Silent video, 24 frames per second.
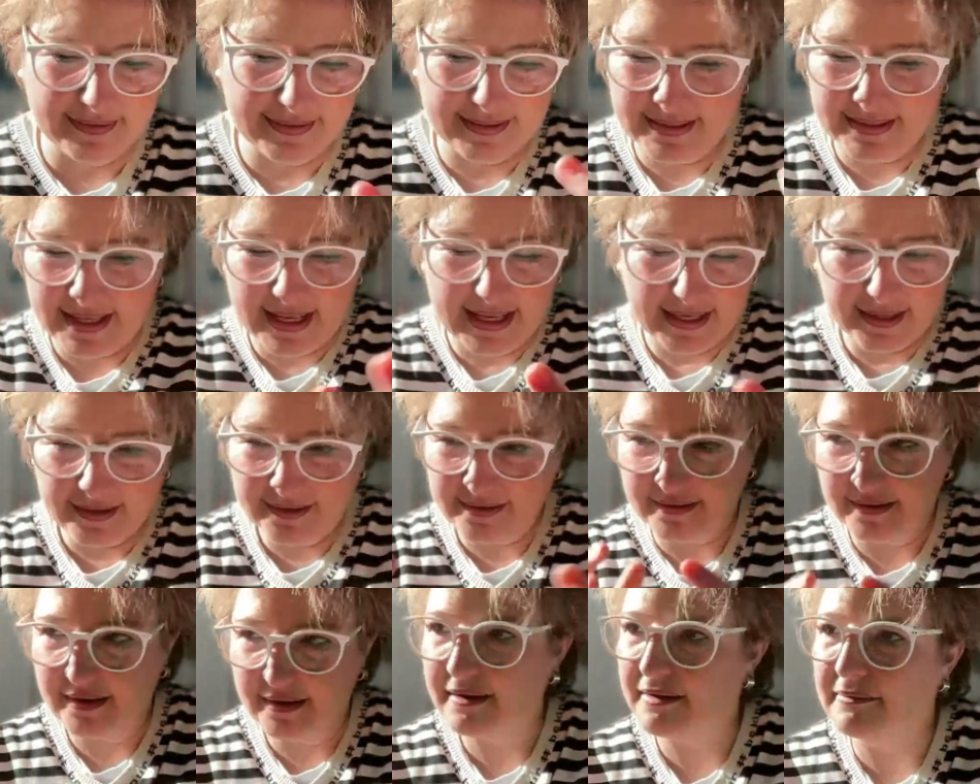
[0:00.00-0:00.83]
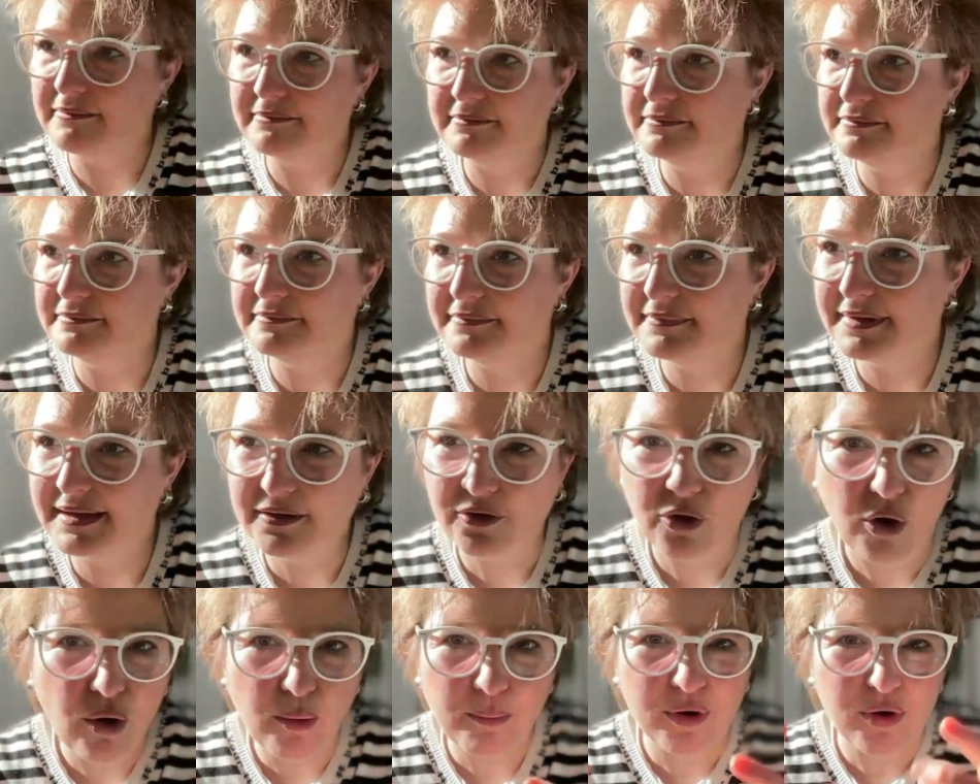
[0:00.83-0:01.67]
like
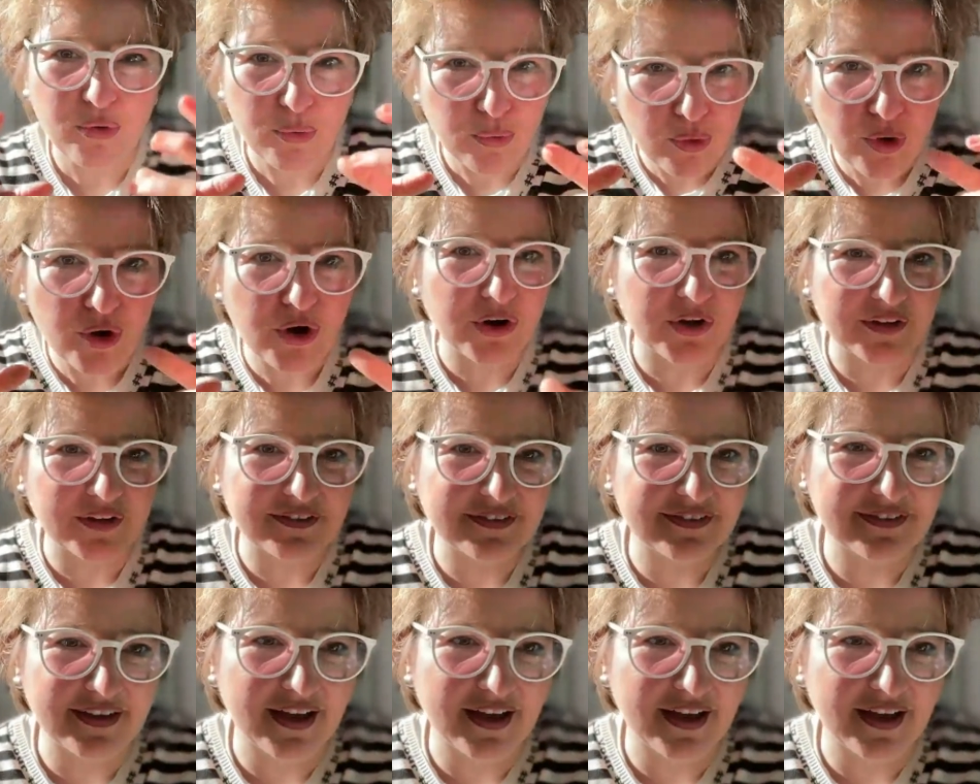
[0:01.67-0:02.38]
normal words.